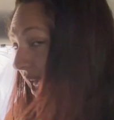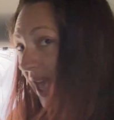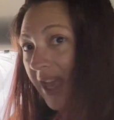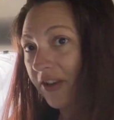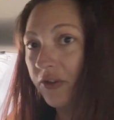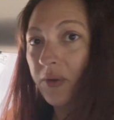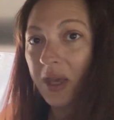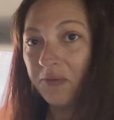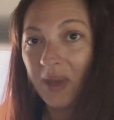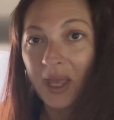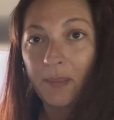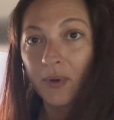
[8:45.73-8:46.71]
I do have
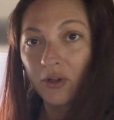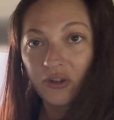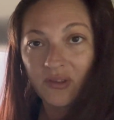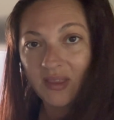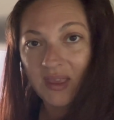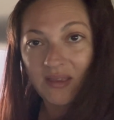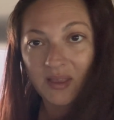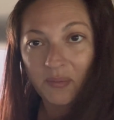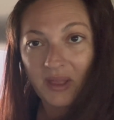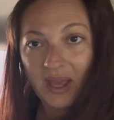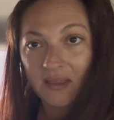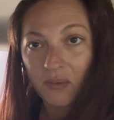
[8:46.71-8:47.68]
my emergency
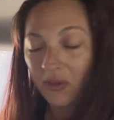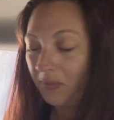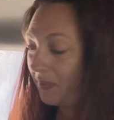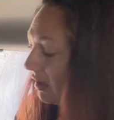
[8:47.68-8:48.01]
supplies with me